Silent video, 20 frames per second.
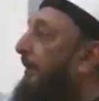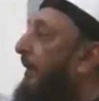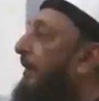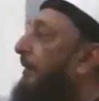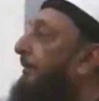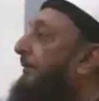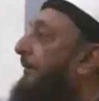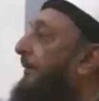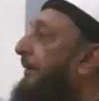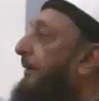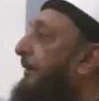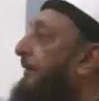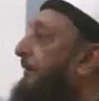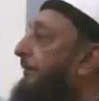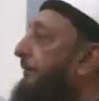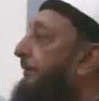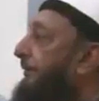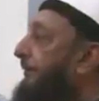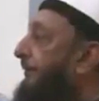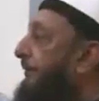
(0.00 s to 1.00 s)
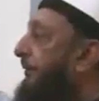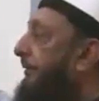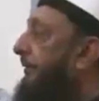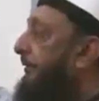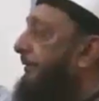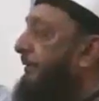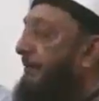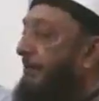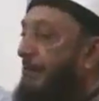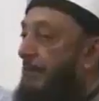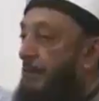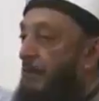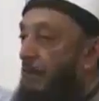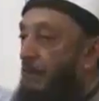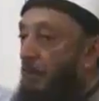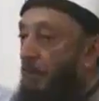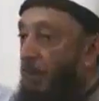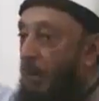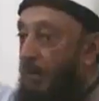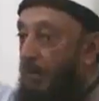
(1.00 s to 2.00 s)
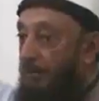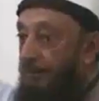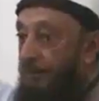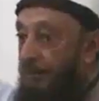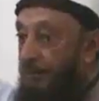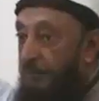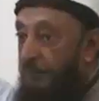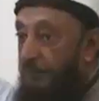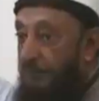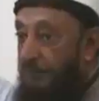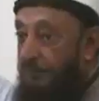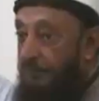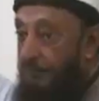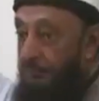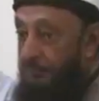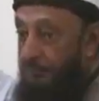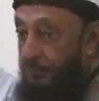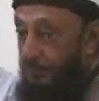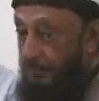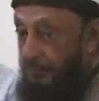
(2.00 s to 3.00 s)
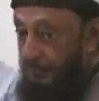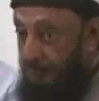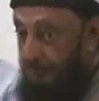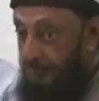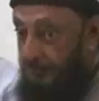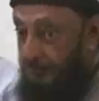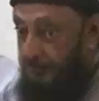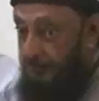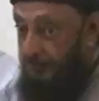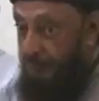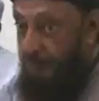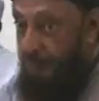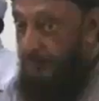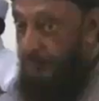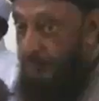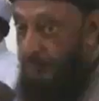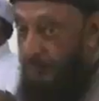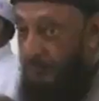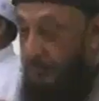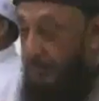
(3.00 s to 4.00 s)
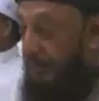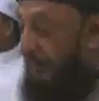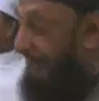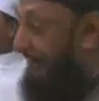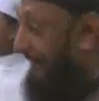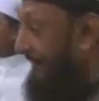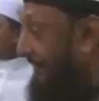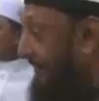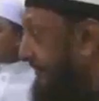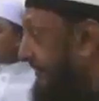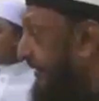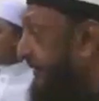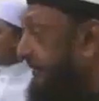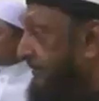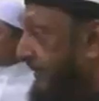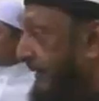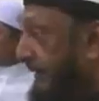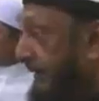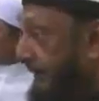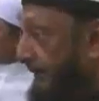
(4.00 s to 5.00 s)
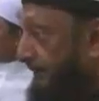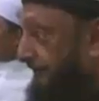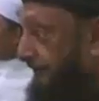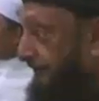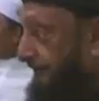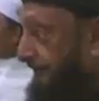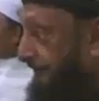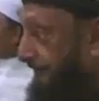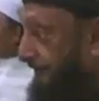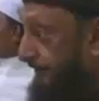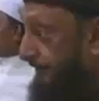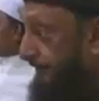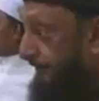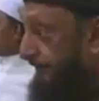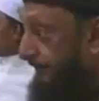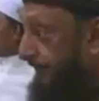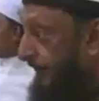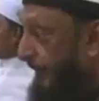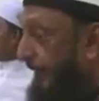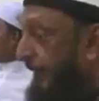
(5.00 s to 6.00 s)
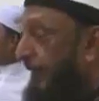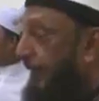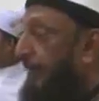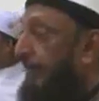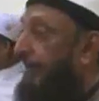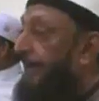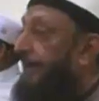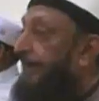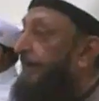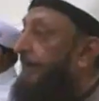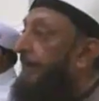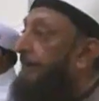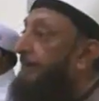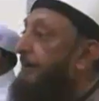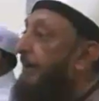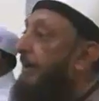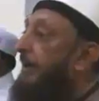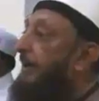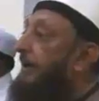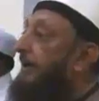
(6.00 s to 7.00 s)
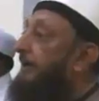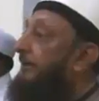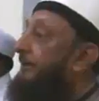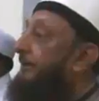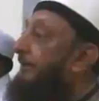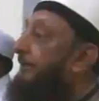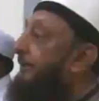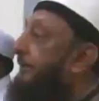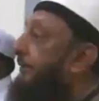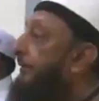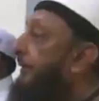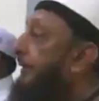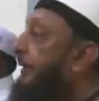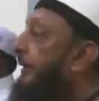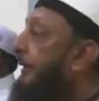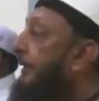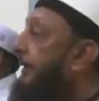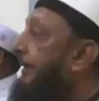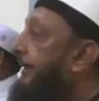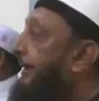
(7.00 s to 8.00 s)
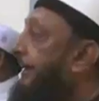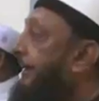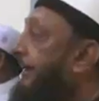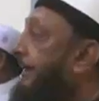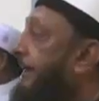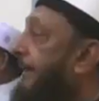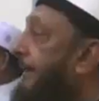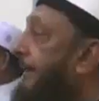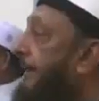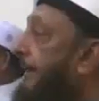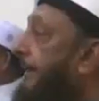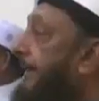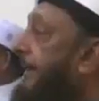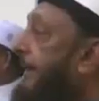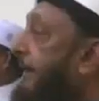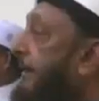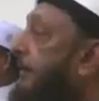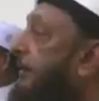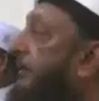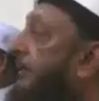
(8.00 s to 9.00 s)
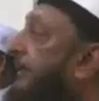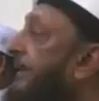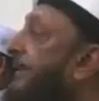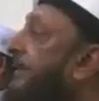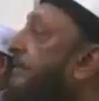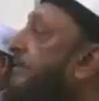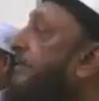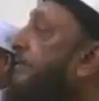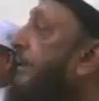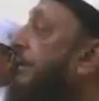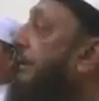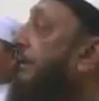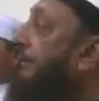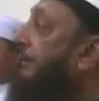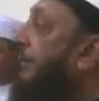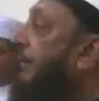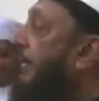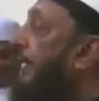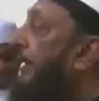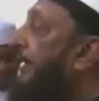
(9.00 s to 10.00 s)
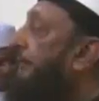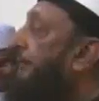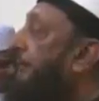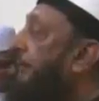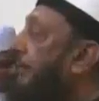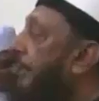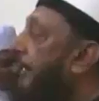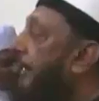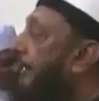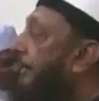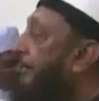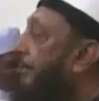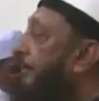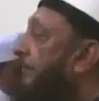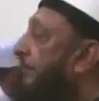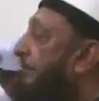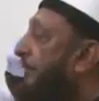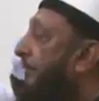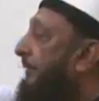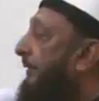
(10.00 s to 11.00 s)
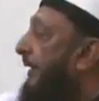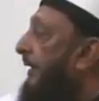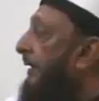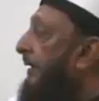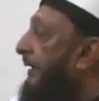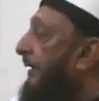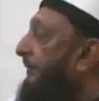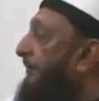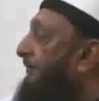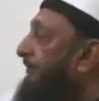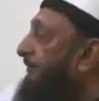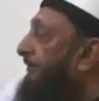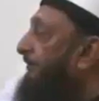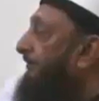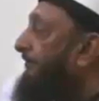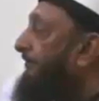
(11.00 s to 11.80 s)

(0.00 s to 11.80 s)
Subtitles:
Among these, one of the most important is Dajjal. Dajjal is a creation of Allah subhanahu wa ta'ala,